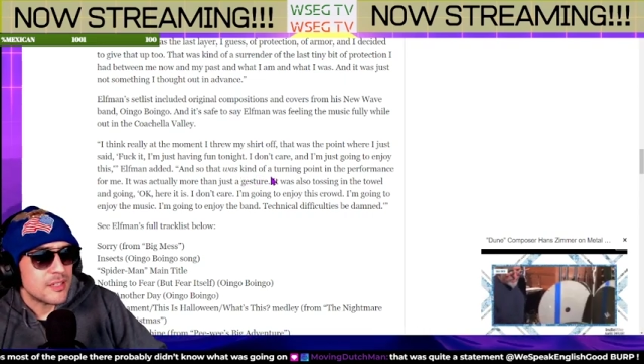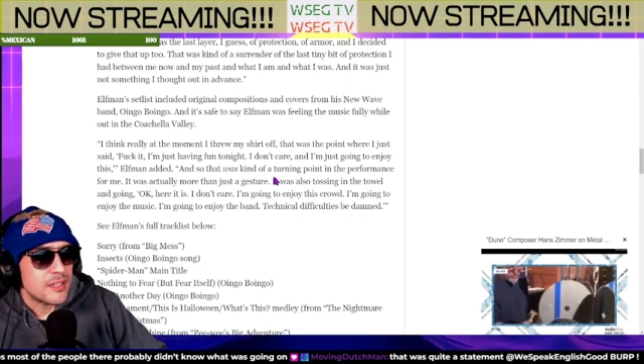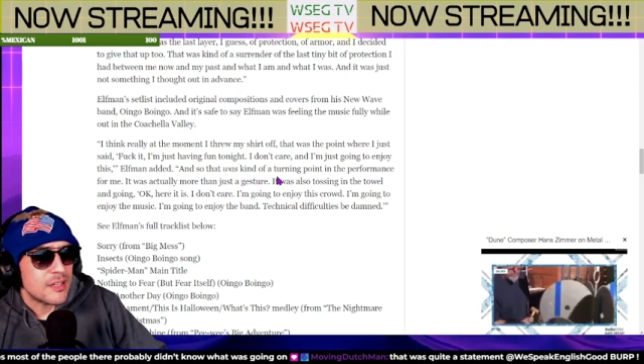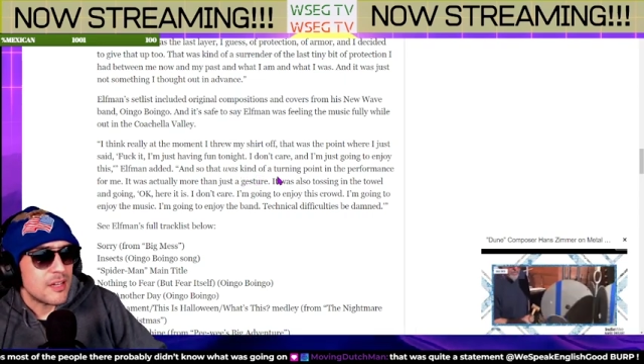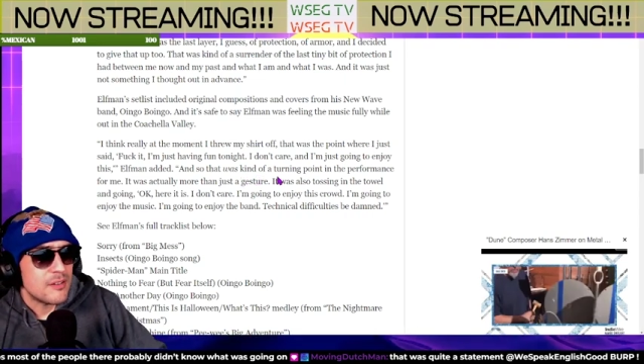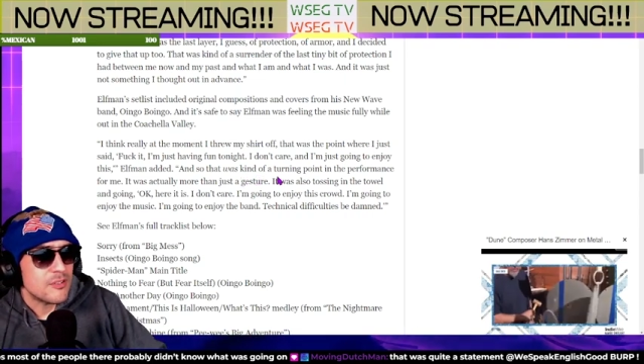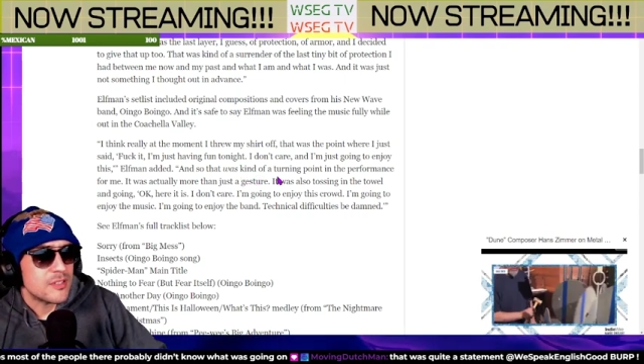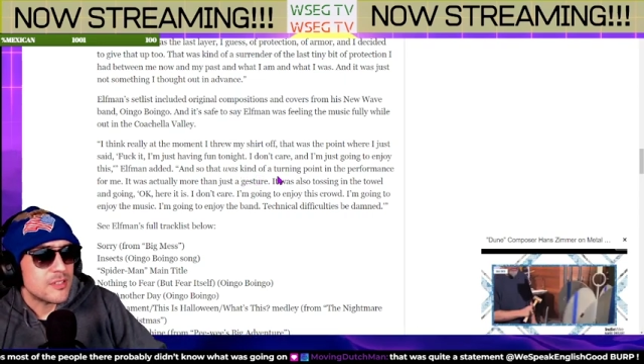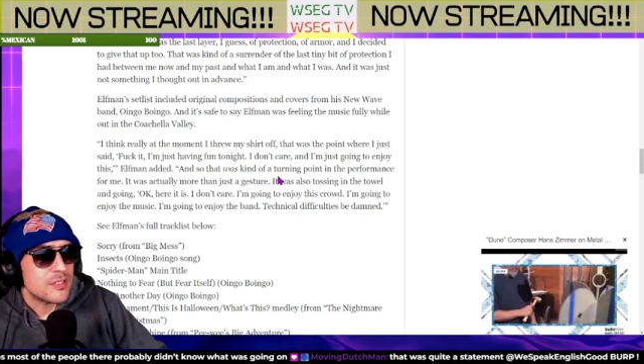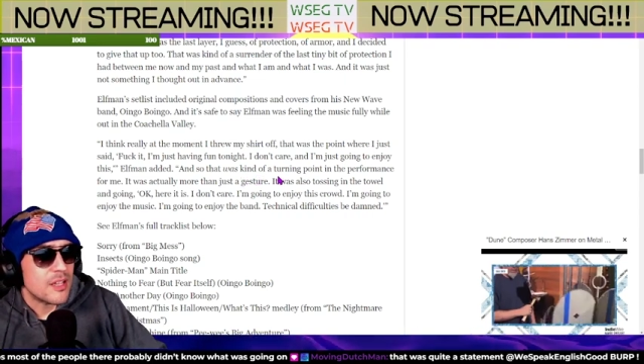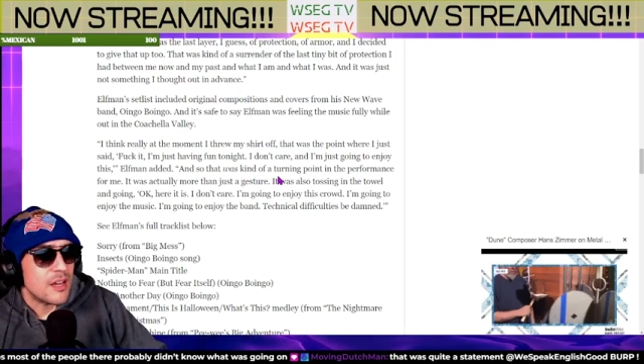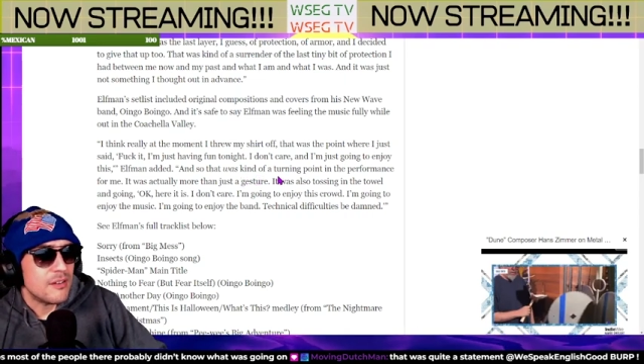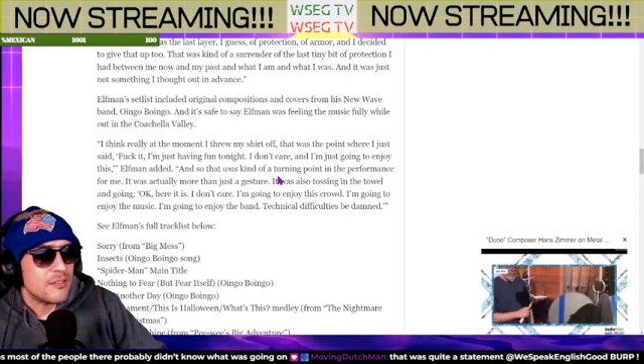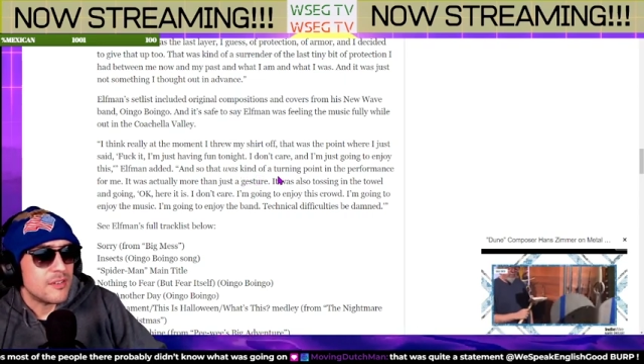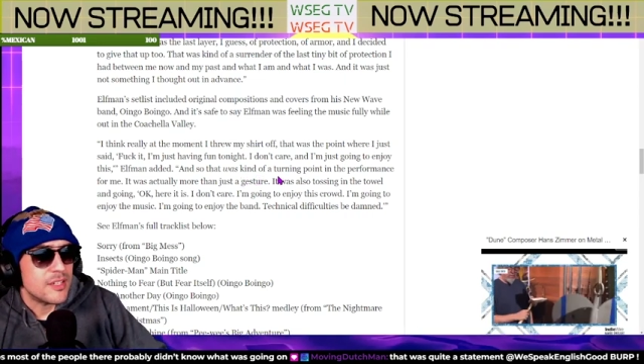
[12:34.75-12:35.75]
and covers
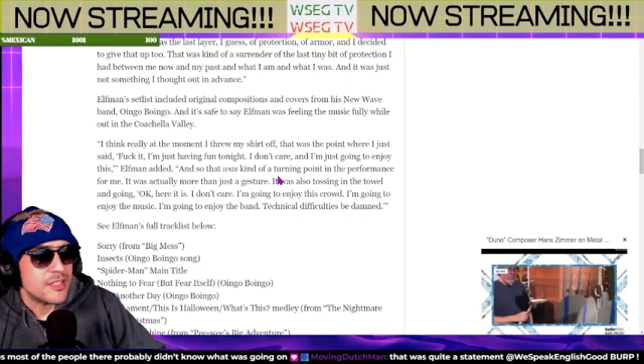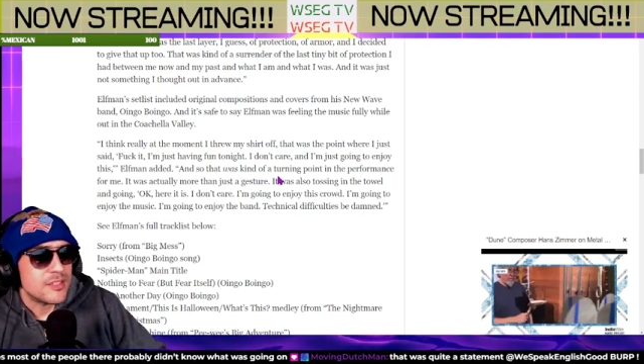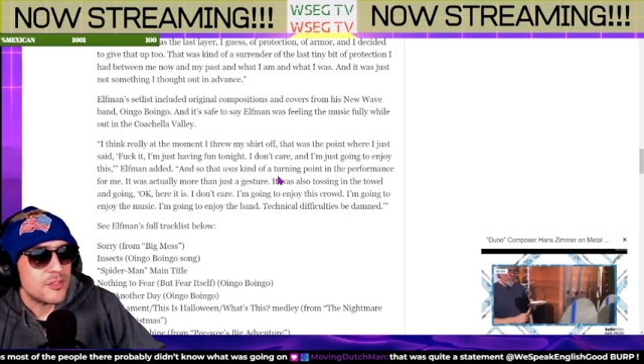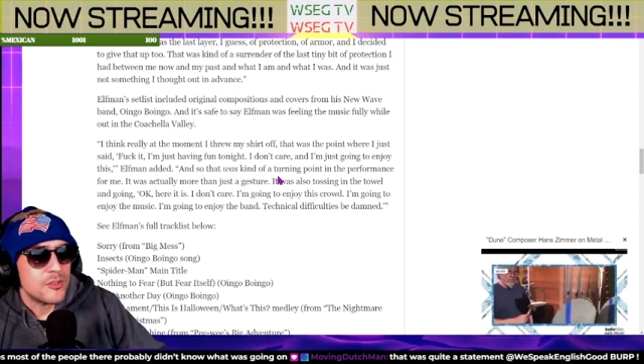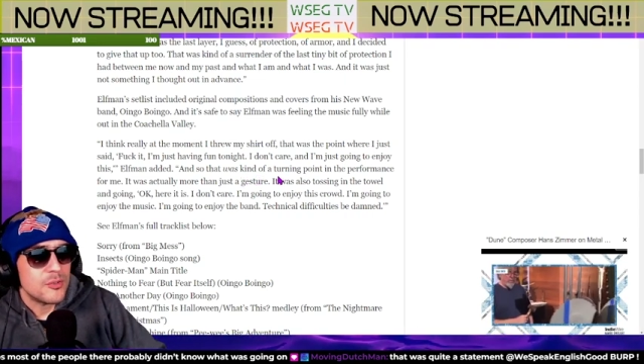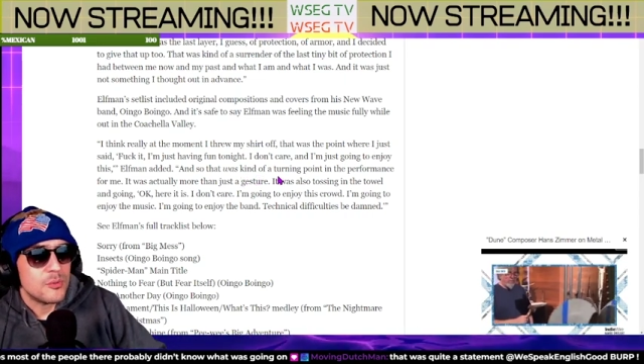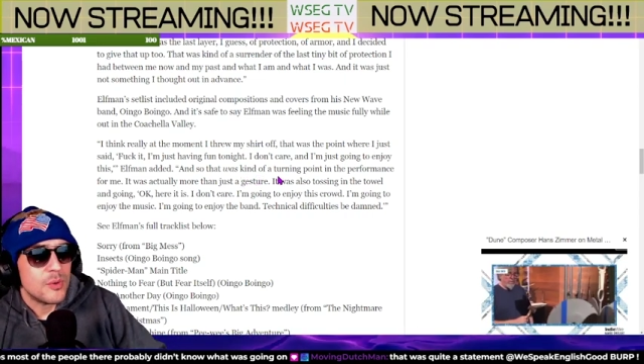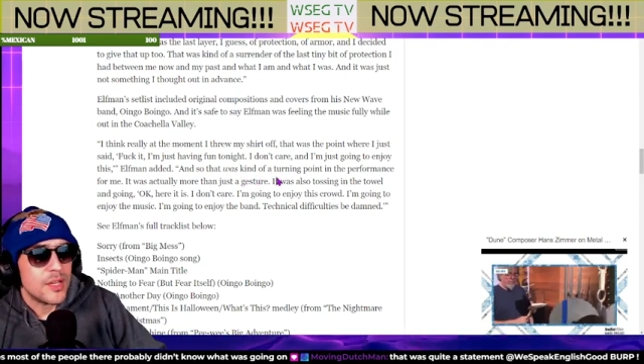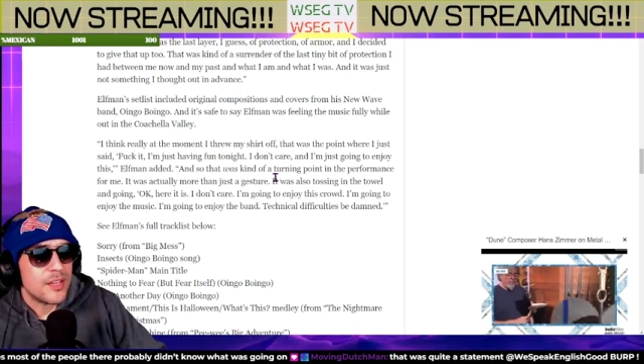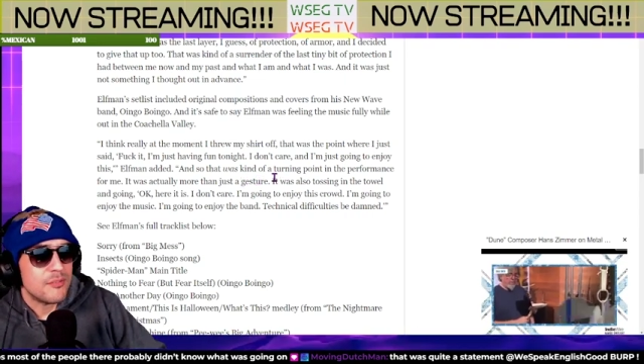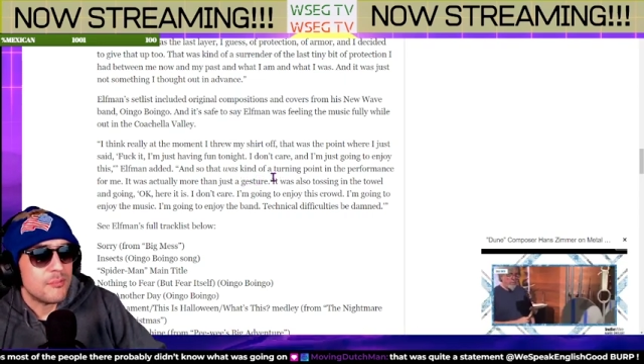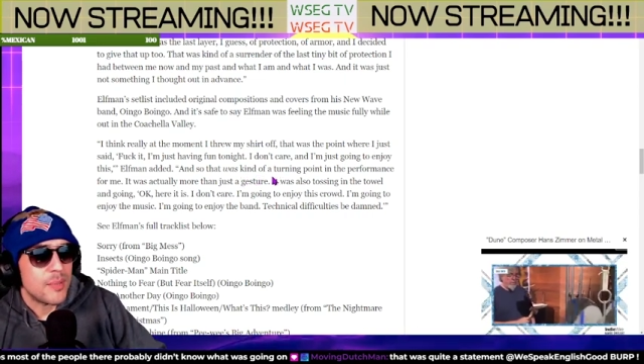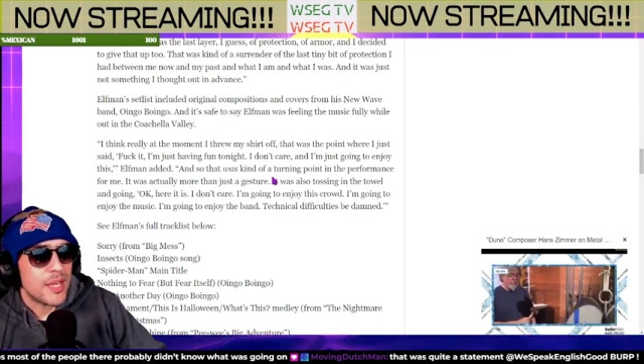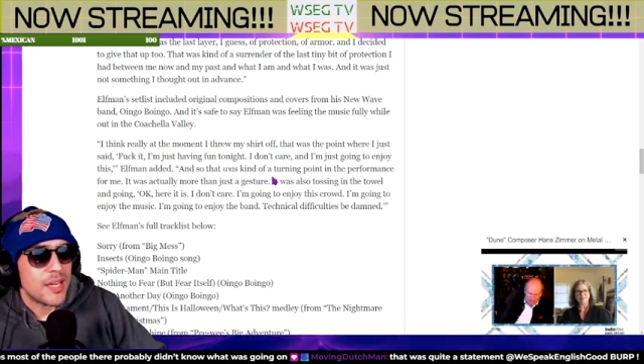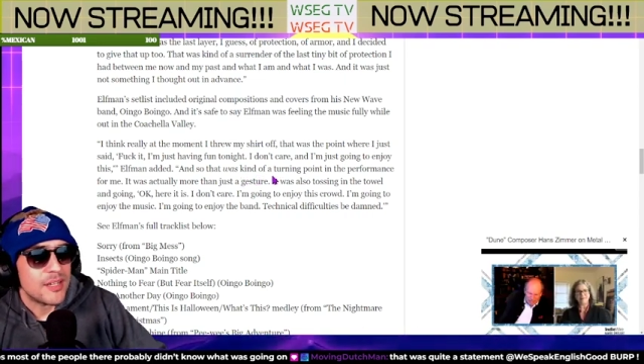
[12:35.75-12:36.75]
of his new
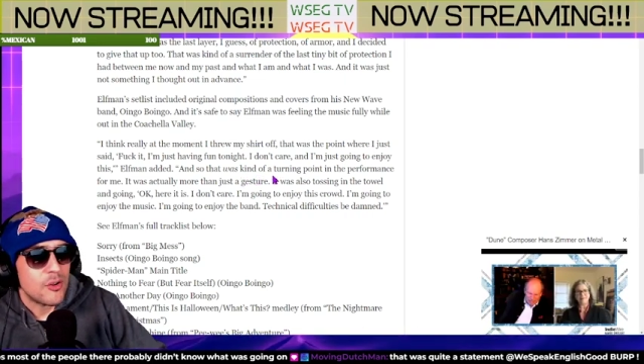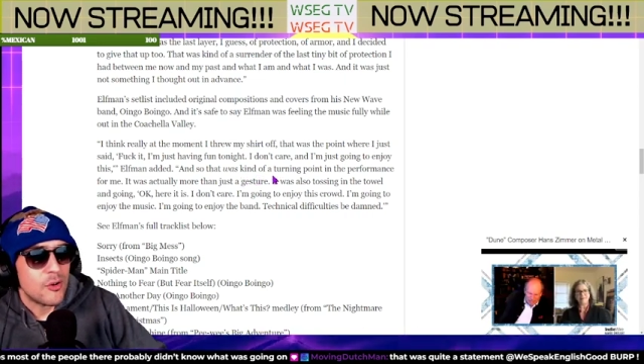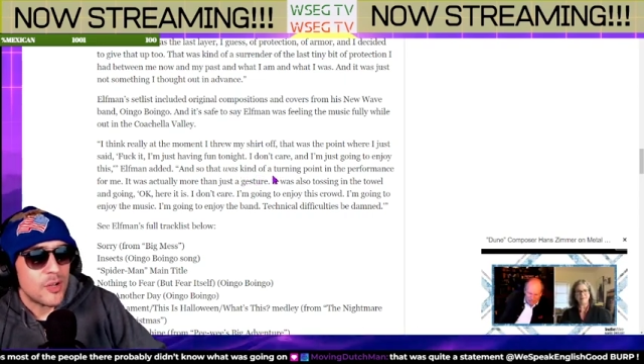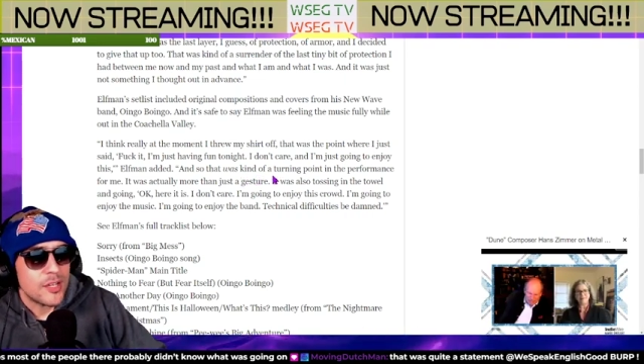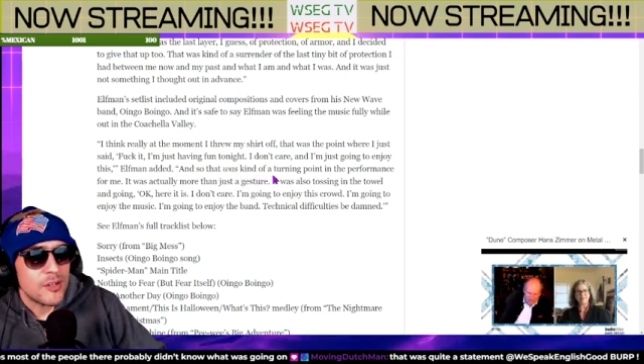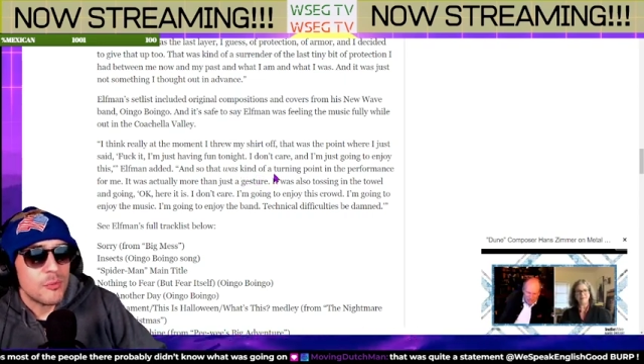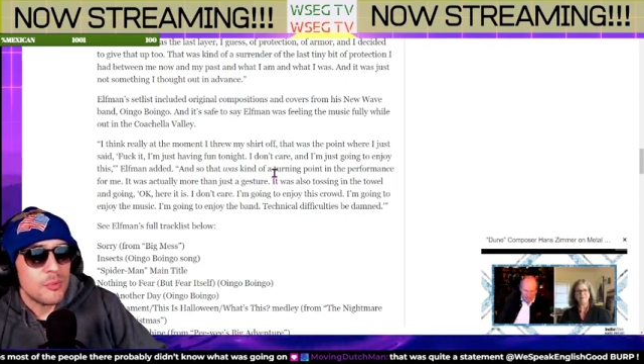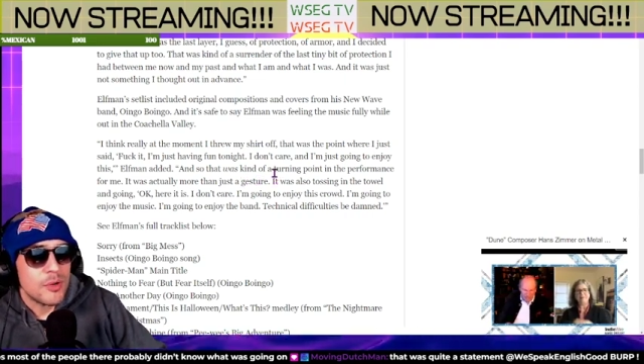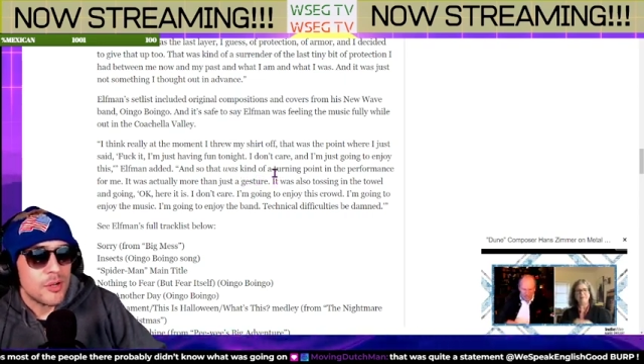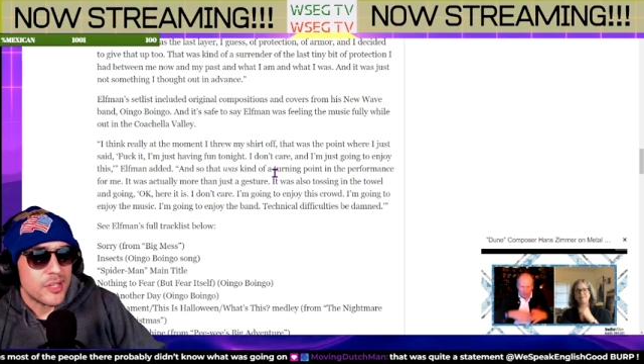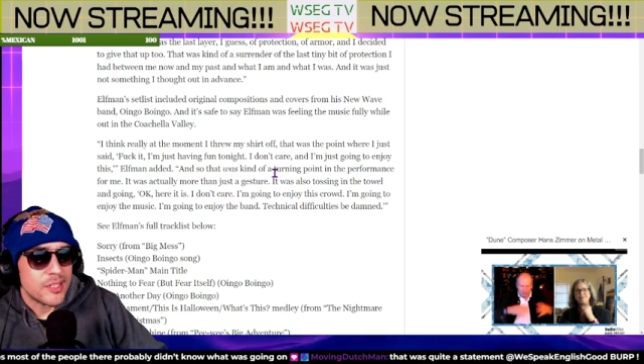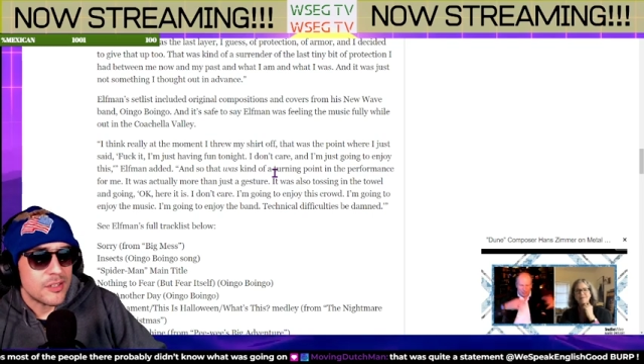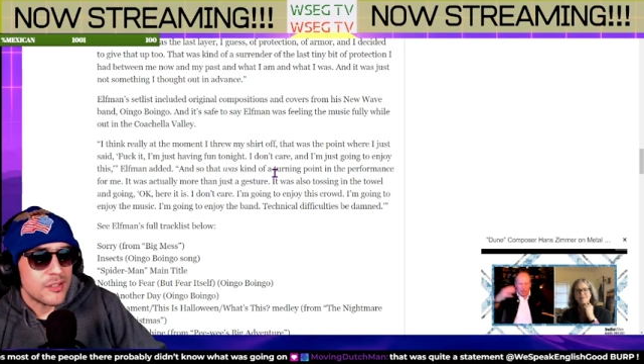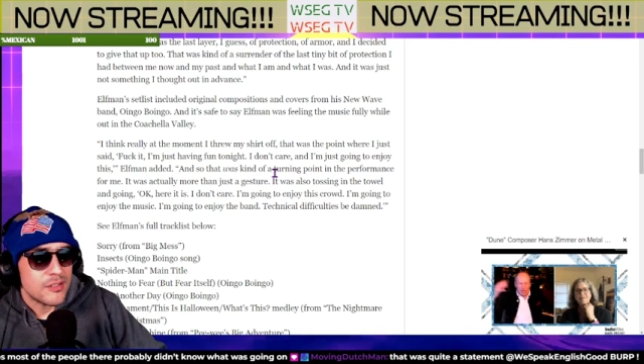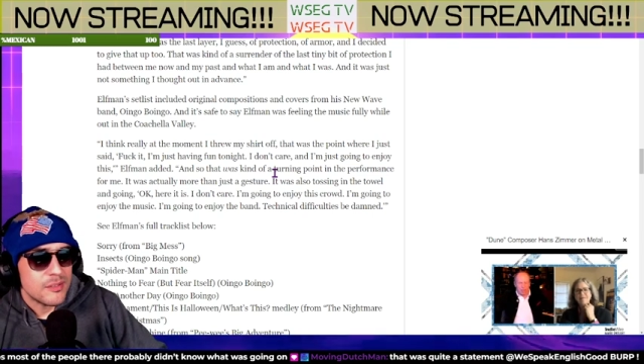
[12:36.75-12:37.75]
wave band Oingo
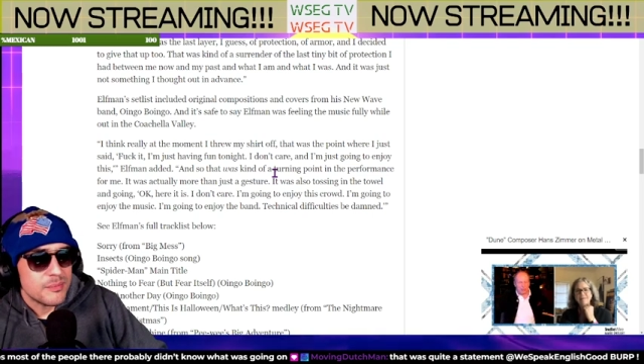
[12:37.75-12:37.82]
Boingo.